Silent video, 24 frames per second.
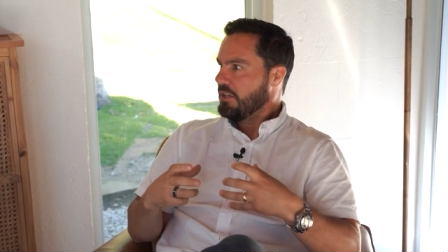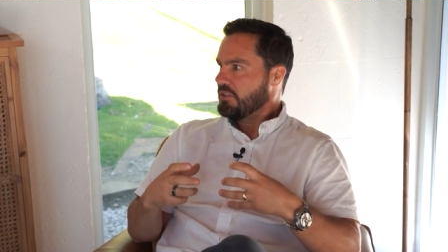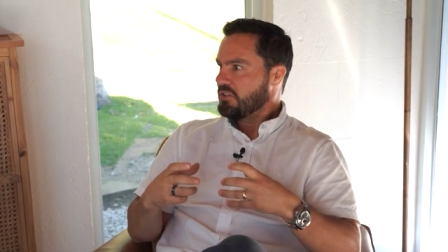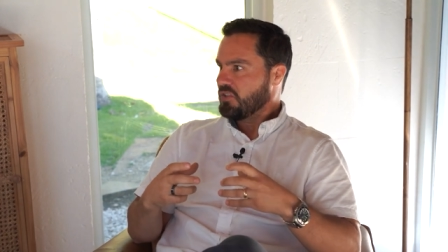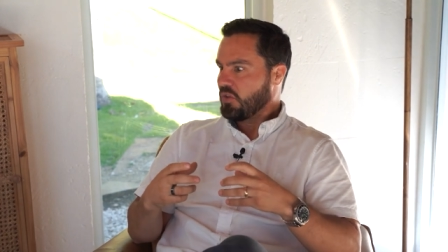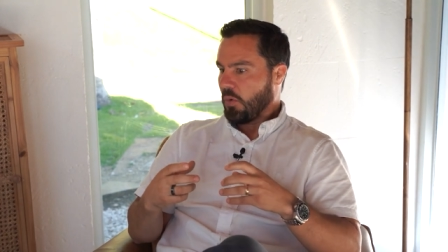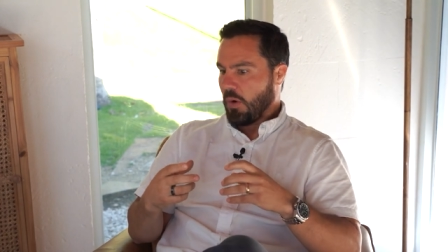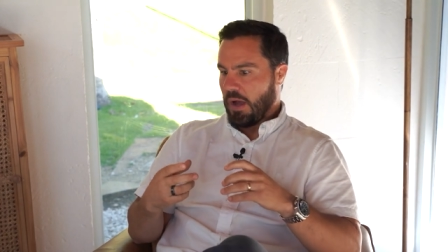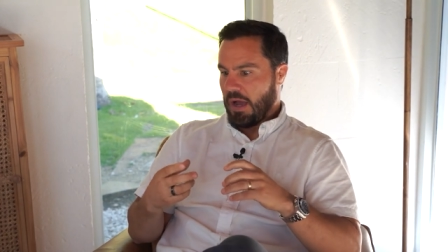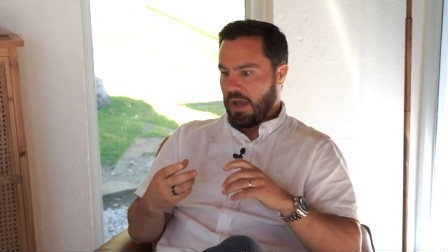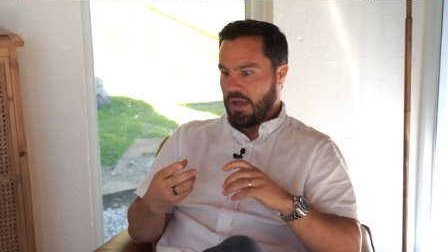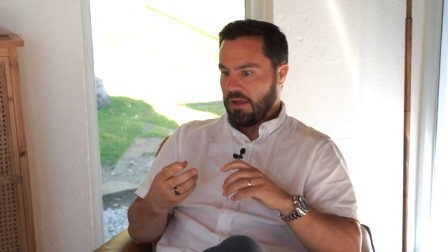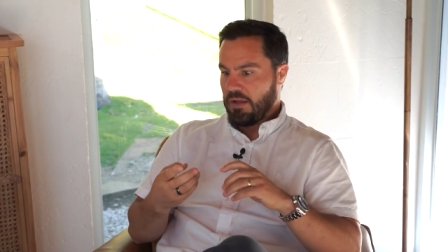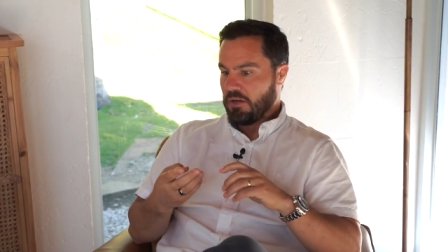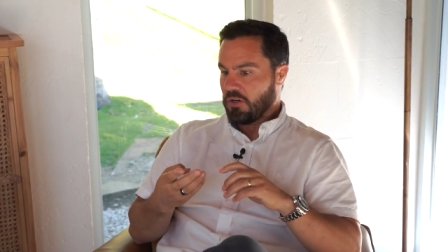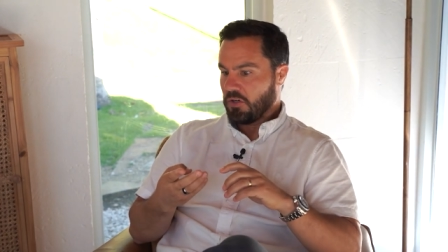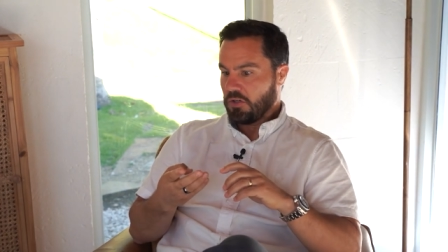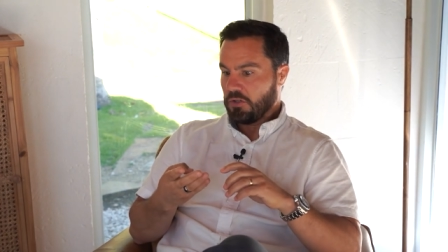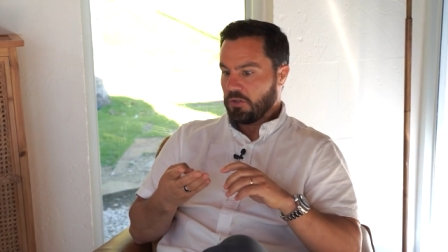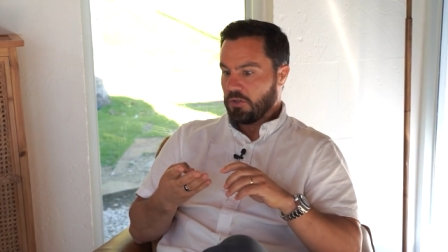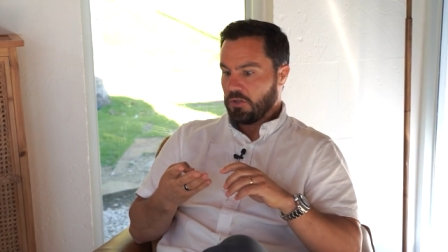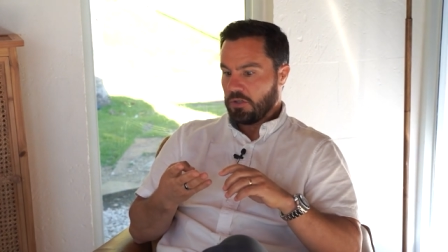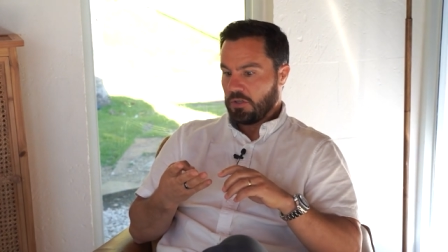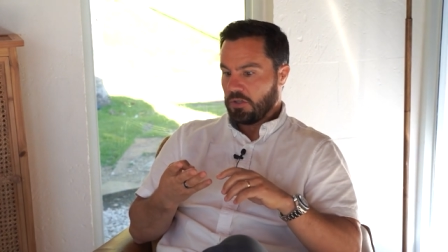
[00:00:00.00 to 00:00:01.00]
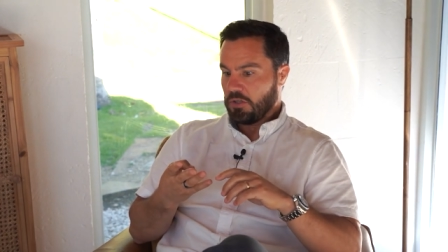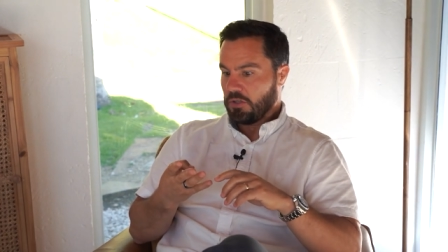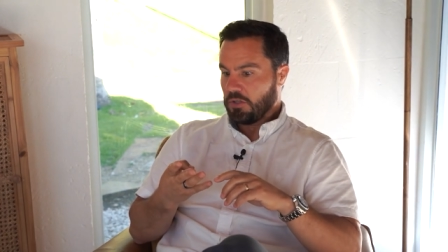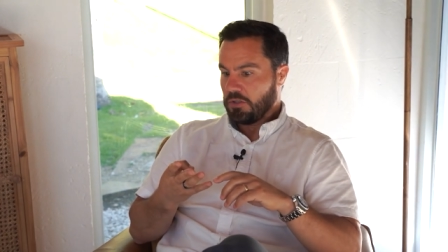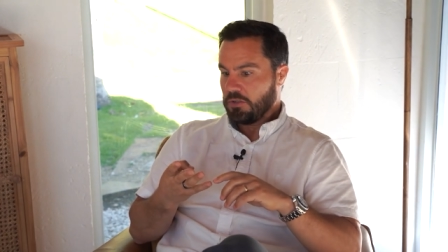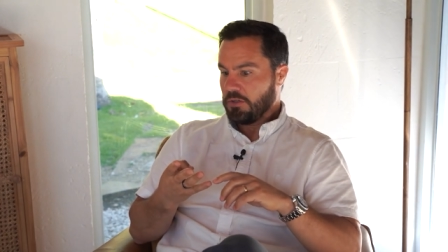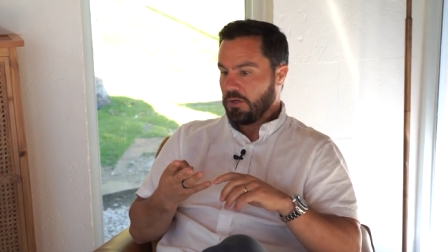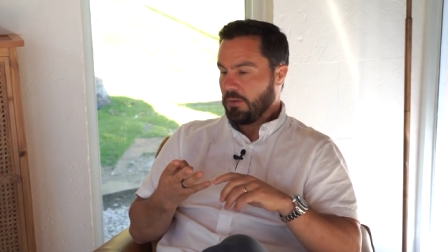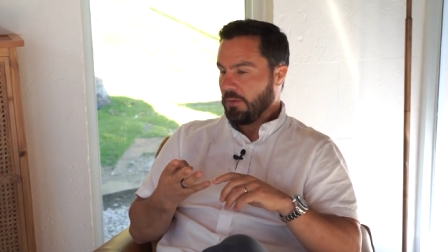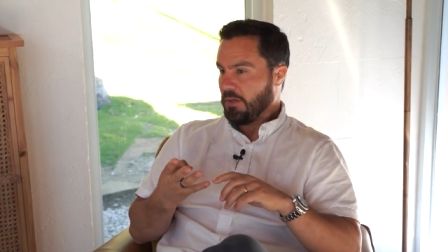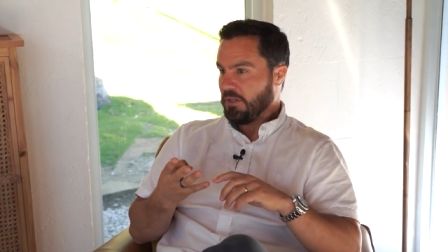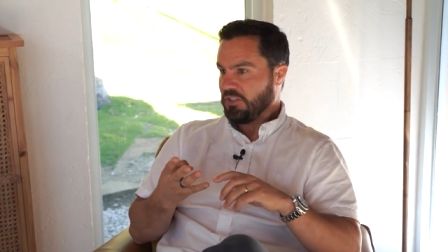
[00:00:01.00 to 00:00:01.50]
So I, her
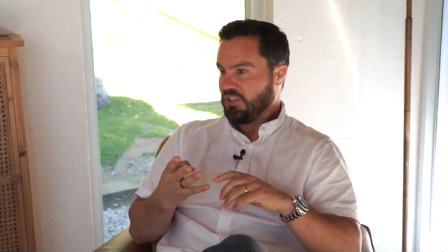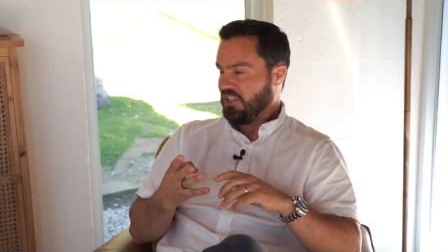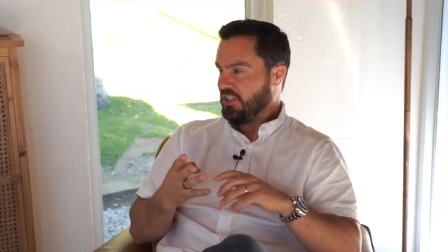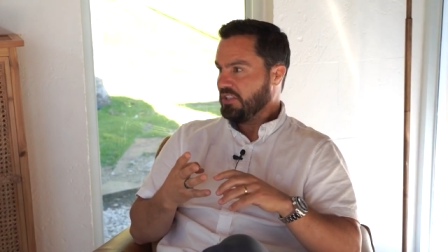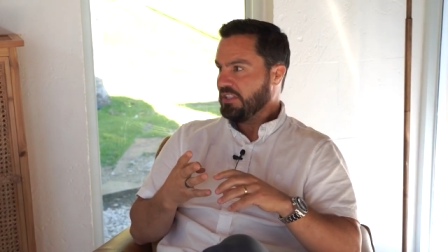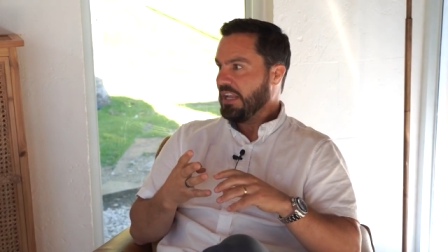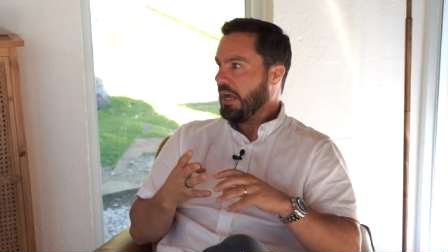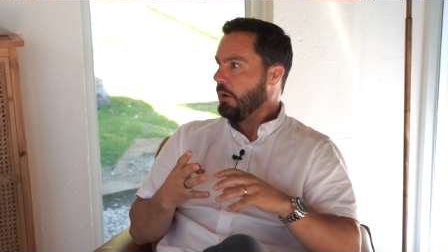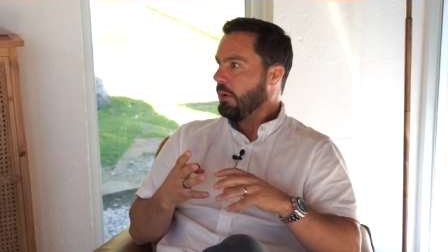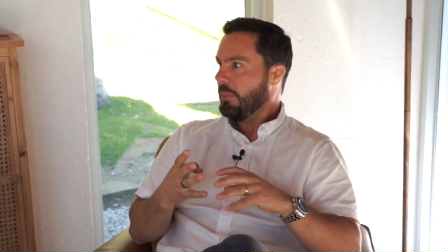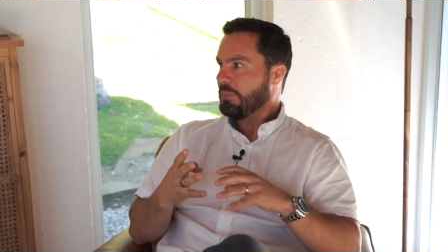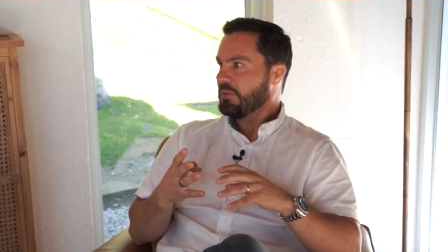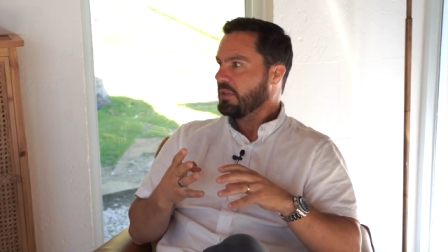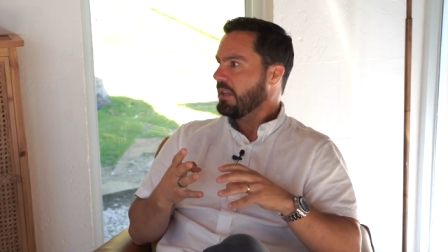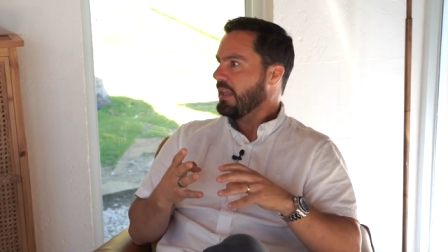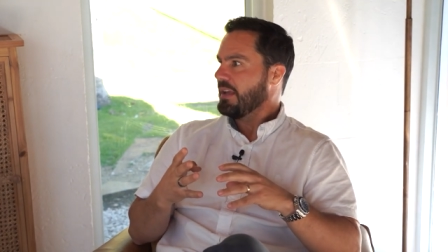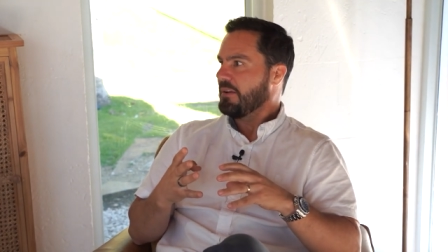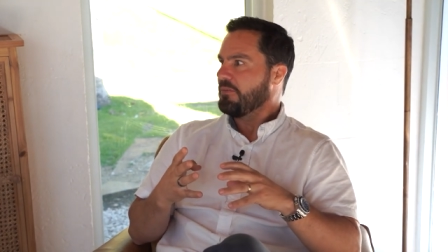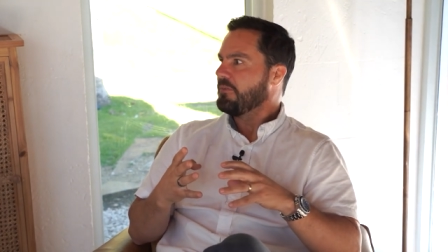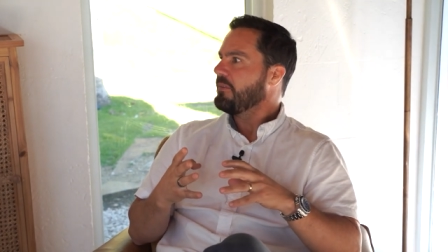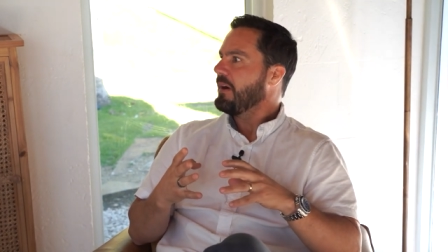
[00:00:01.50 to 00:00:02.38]
her she's now up to like